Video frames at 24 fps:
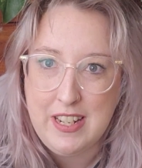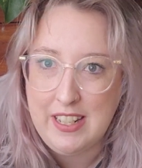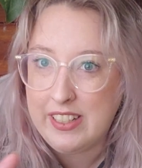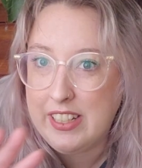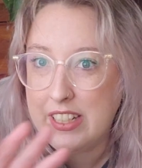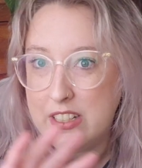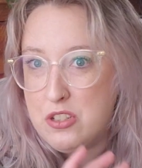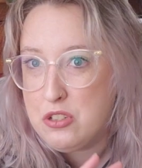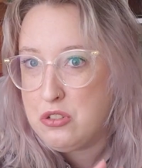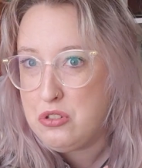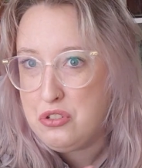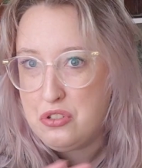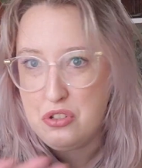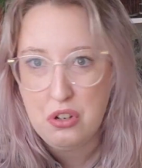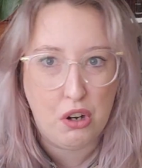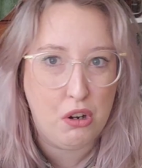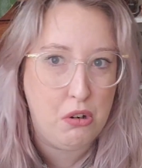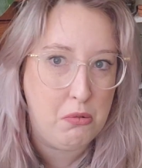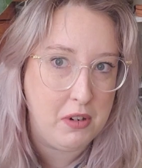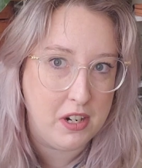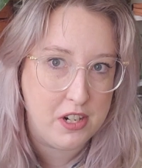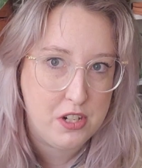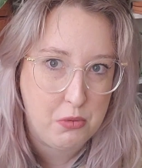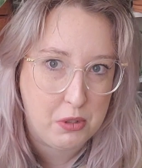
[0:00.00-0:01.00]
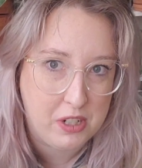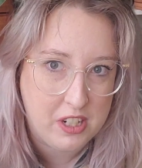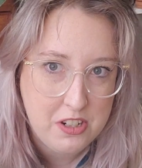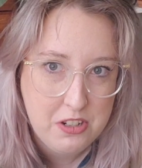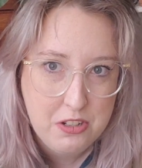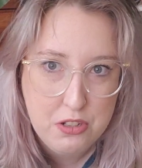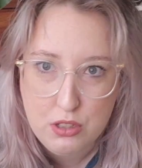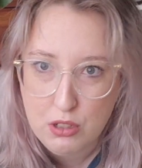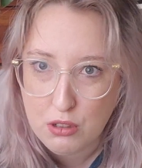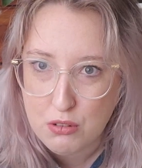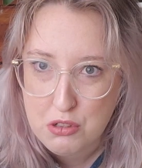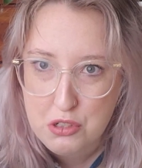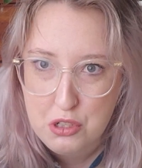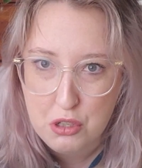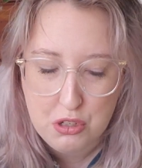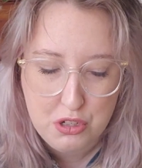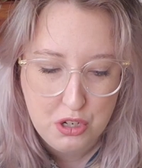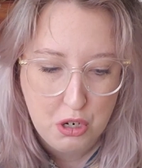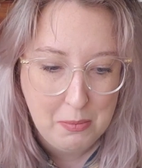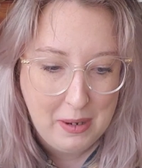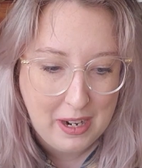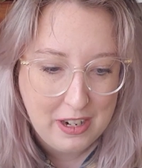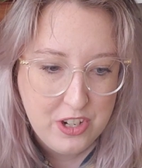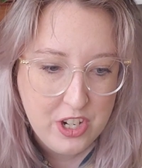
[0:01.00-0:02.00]
It gets so much worse. So
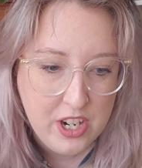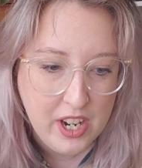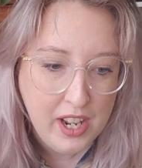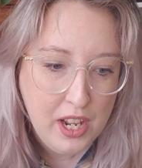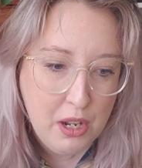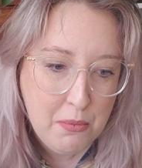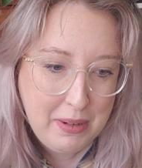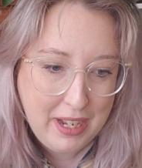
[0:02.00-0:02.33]
much.